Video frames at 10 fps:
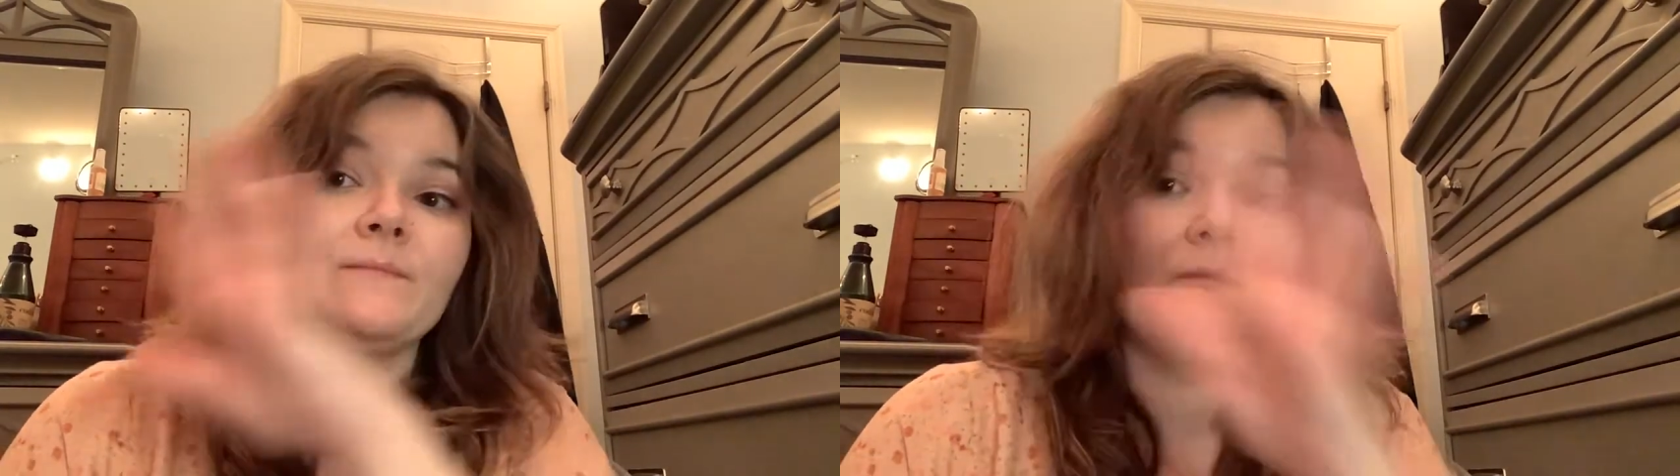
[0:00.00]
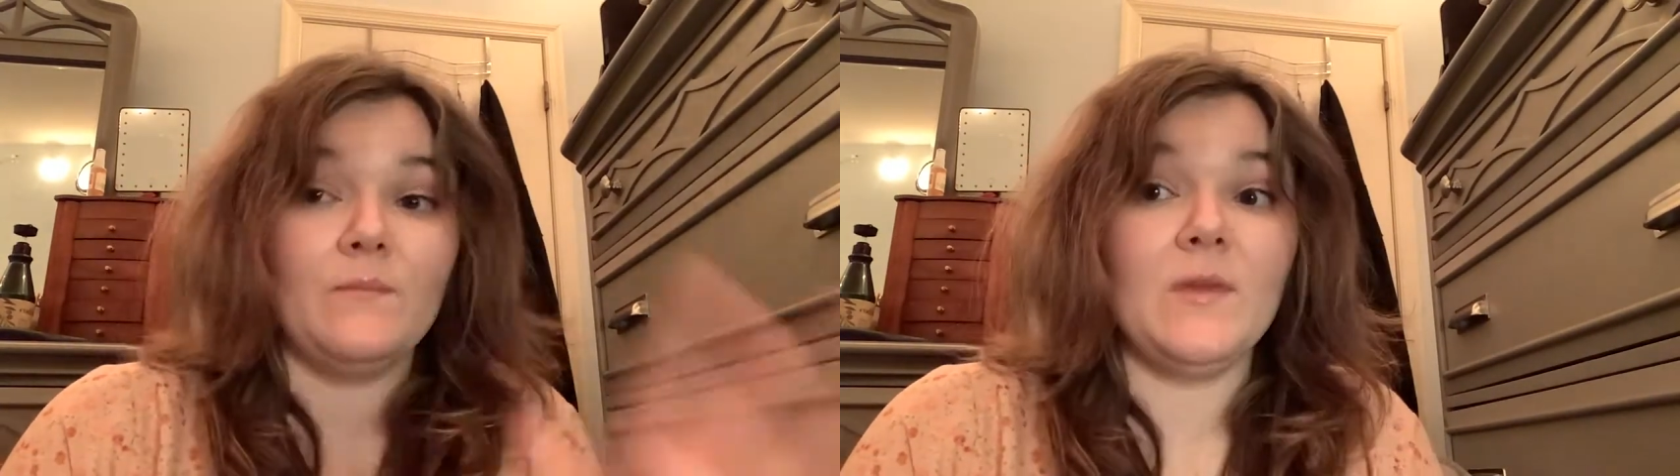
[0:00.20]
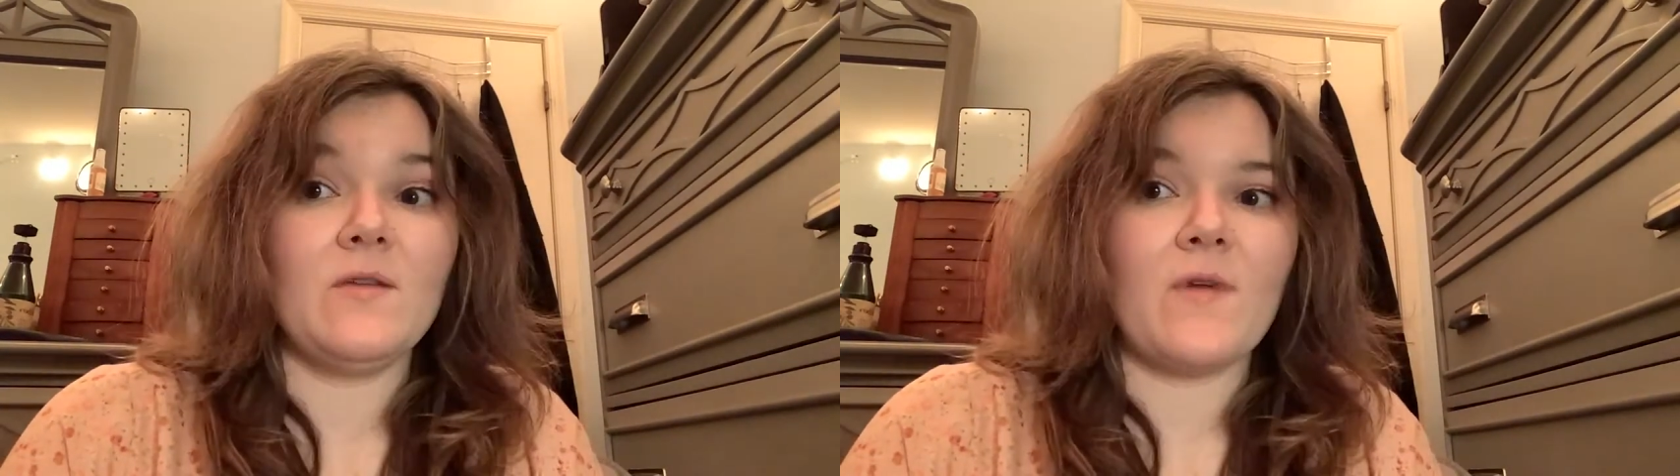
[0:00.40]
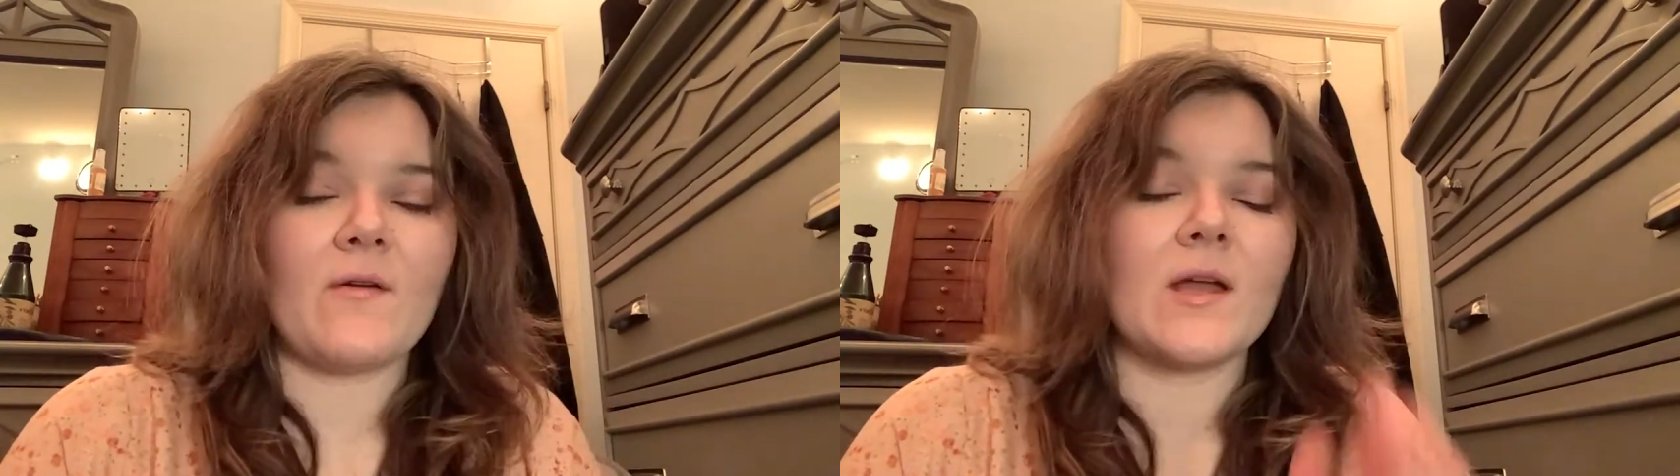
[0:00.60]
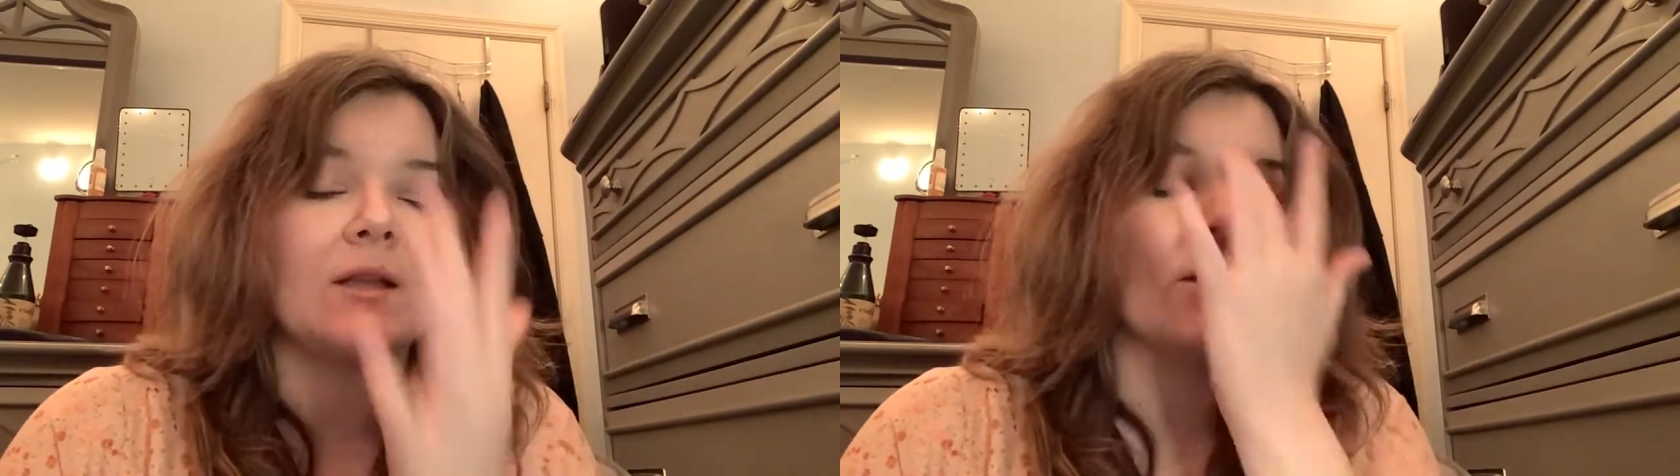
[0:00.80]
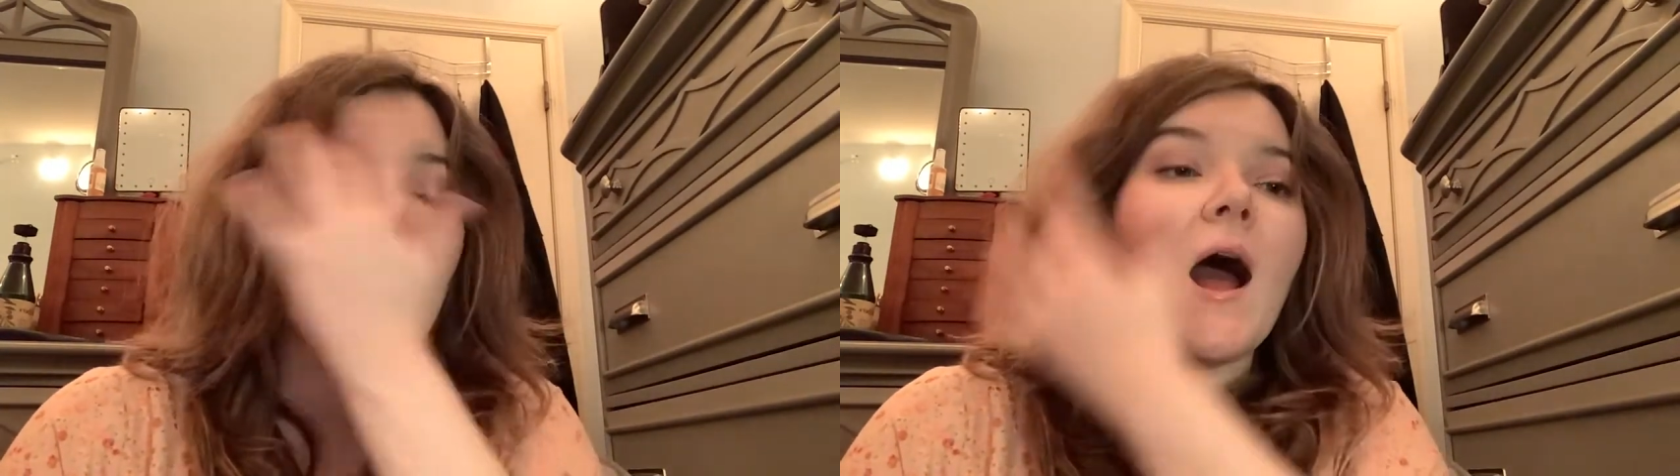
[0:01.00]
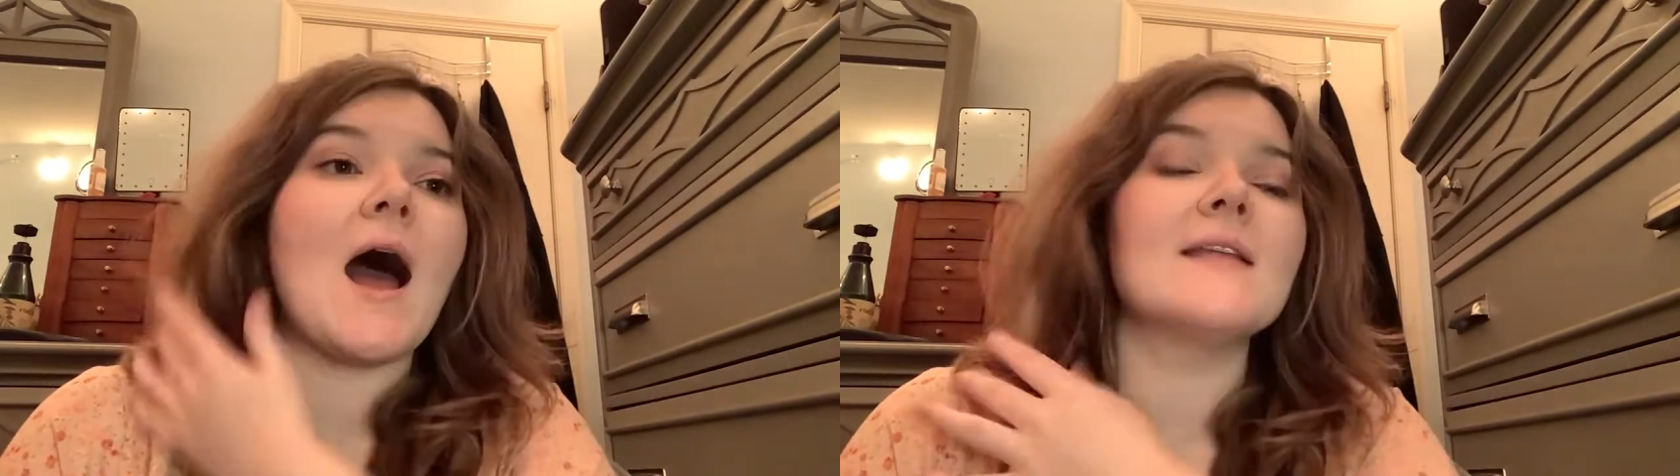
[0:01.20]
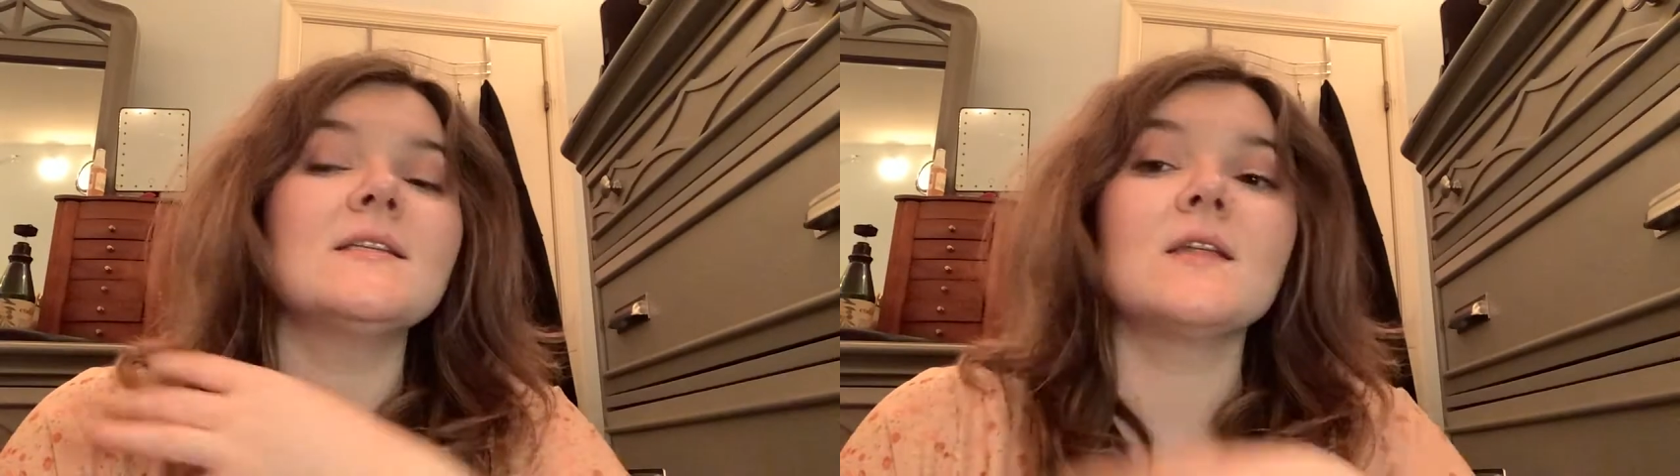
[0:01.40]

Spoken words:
be very clear, I did